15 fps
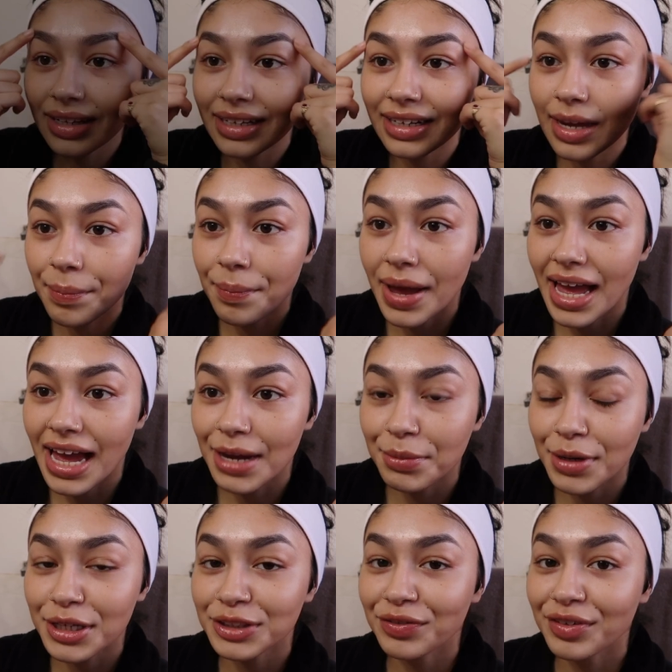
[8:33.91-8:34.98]
cleaned up my
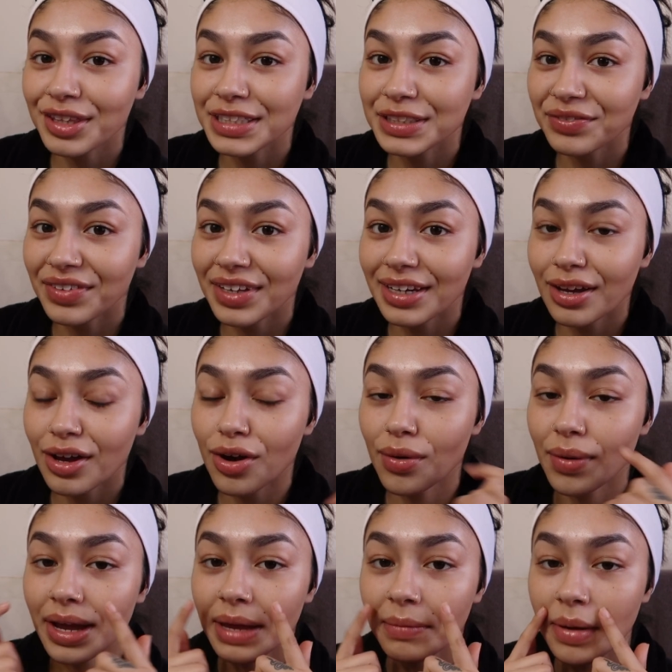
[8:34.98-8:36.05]
eyebrows for this
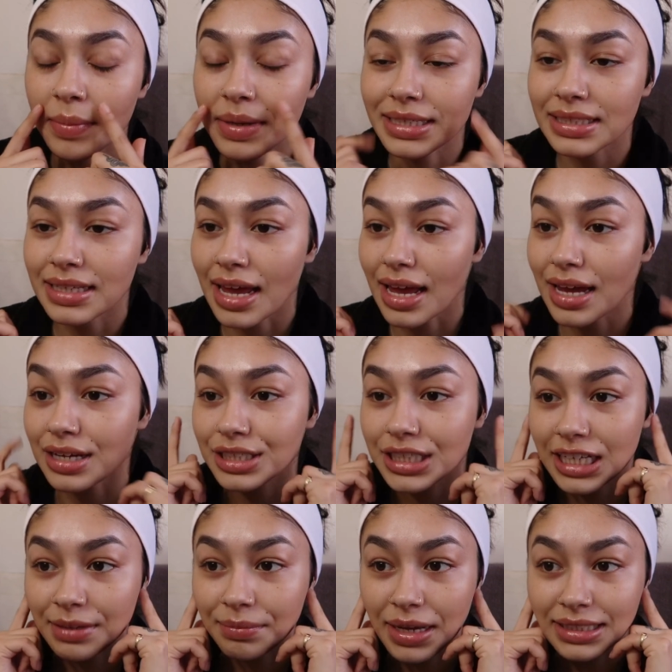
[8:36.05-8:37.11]
video and my mustache
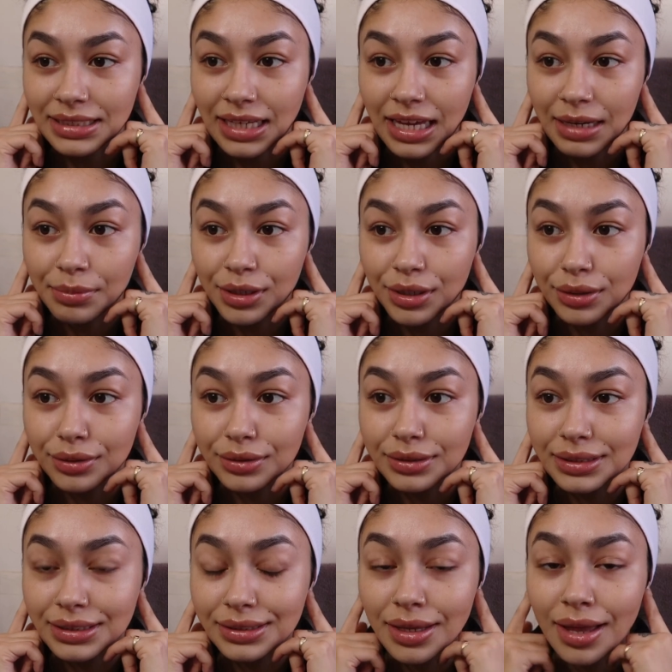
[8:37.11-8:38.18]
and my
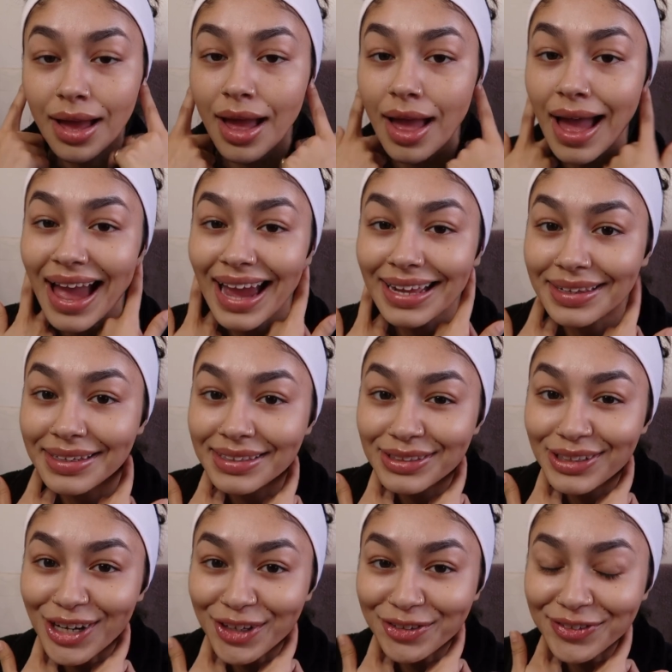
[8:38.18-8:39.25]
sideburns. I cleaned
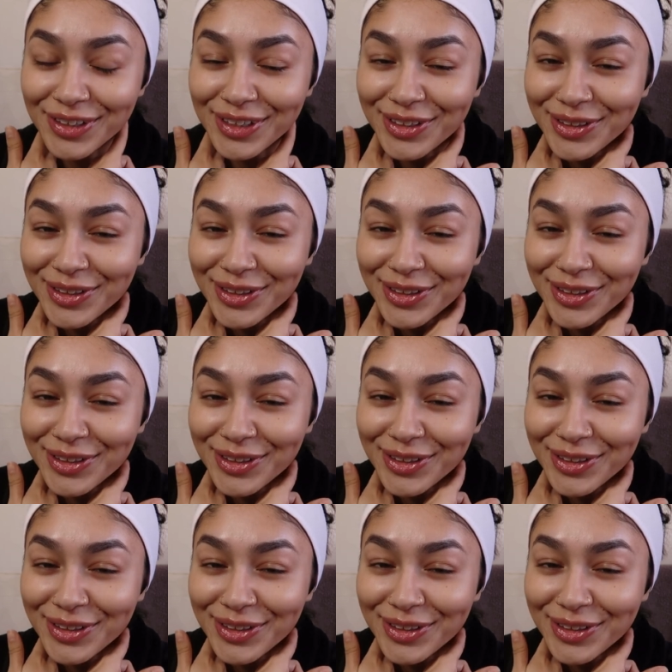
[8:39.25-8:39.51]
it all for